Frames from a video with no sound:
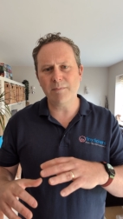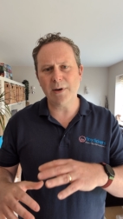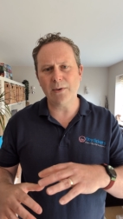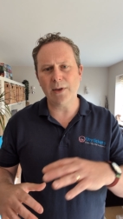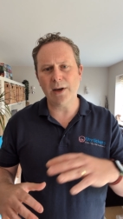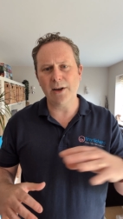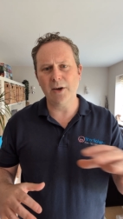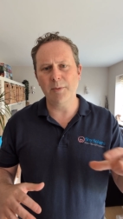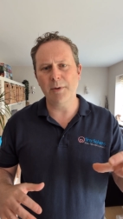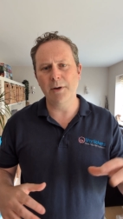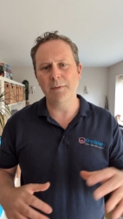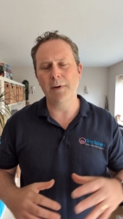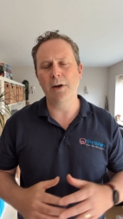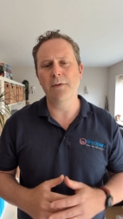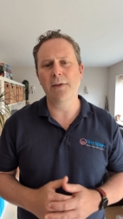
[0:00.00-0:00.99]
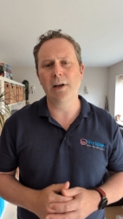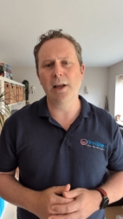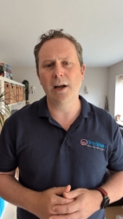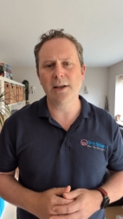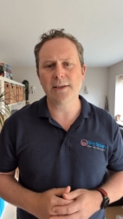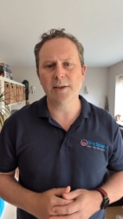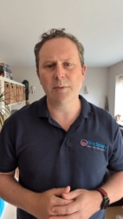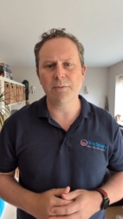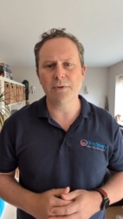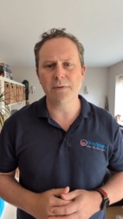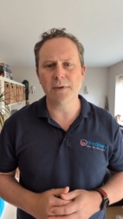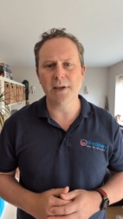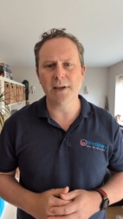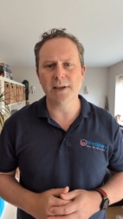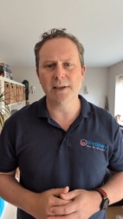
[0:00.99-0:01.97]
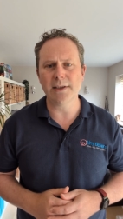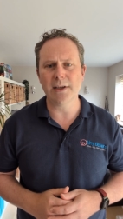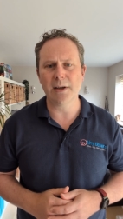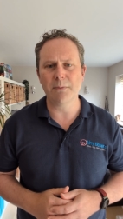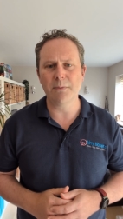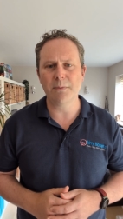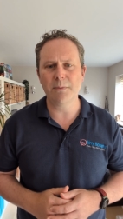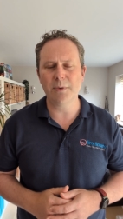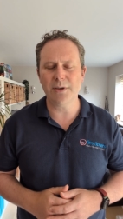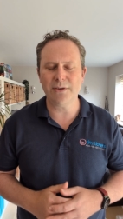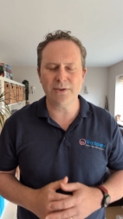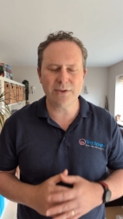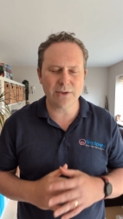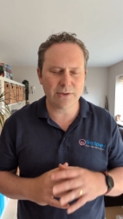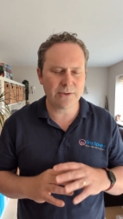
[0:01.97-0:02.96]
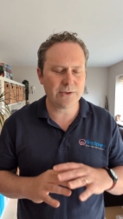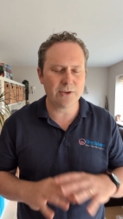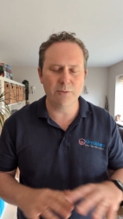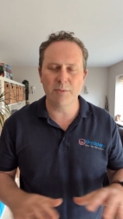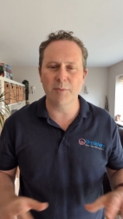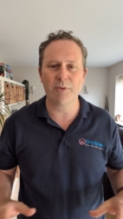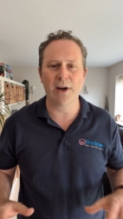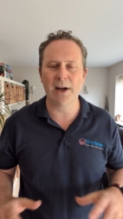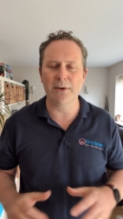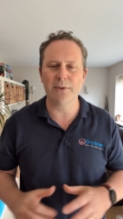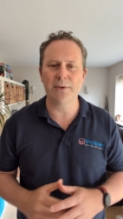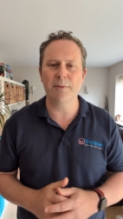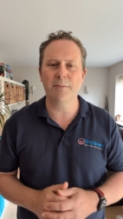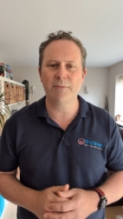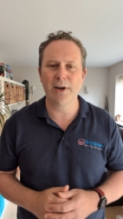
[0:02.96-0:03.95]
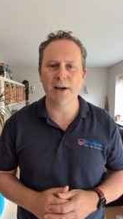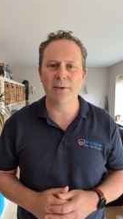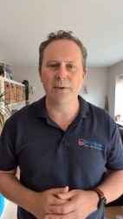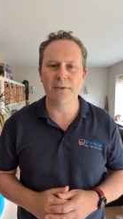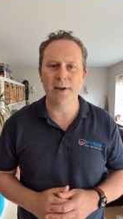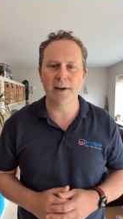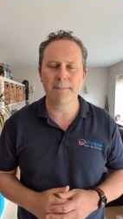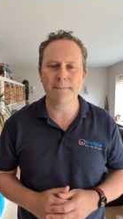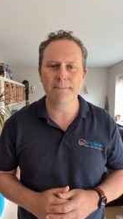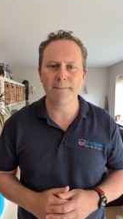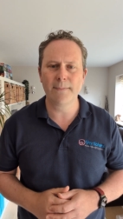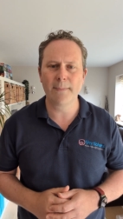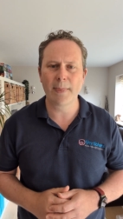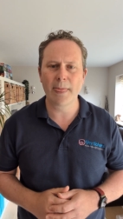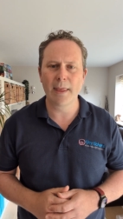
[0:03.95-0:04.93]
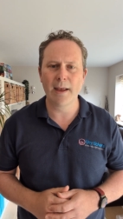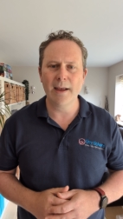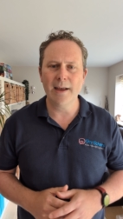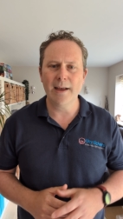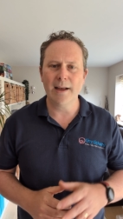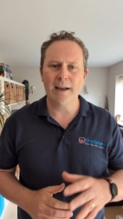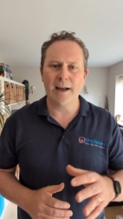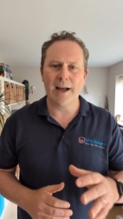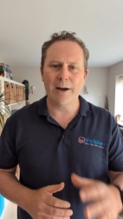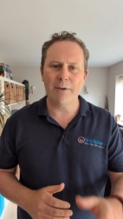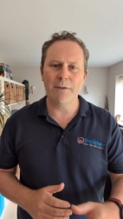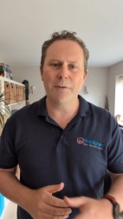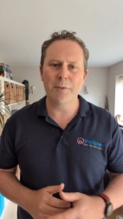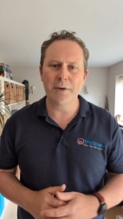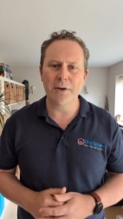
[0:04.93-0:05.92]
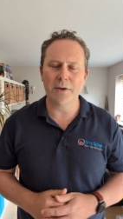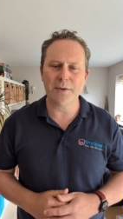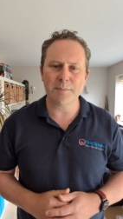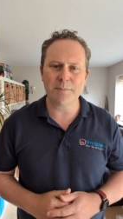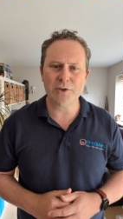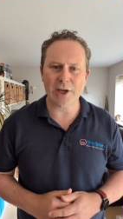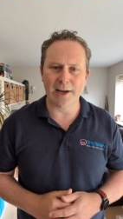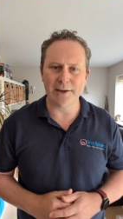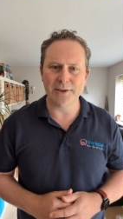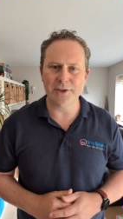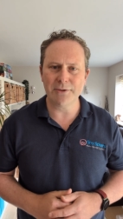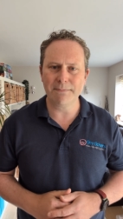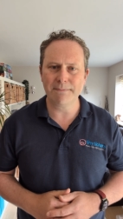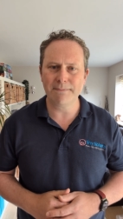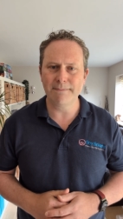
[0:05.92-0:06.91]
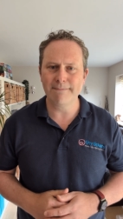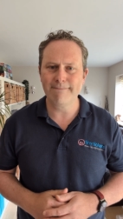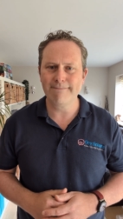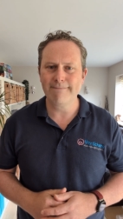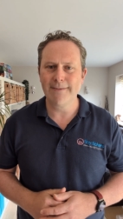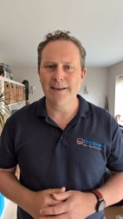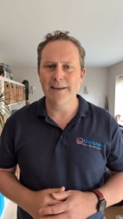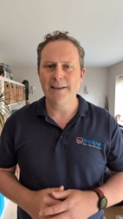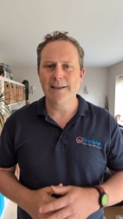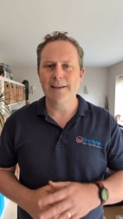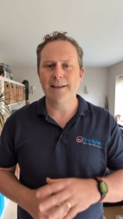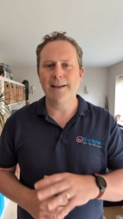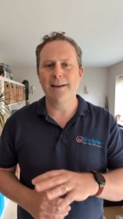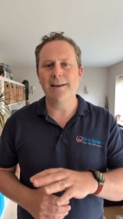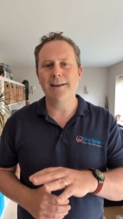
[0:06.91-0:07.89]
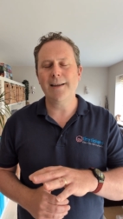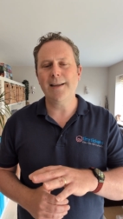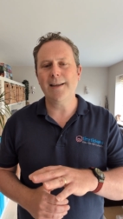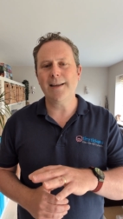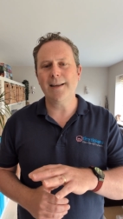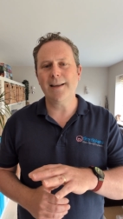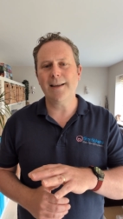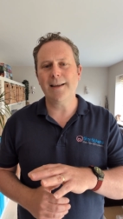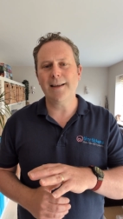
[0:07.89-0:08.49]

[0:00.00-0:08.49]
built that up over the last number of years, and we're just super proud of that. However, we've got a challenge. Like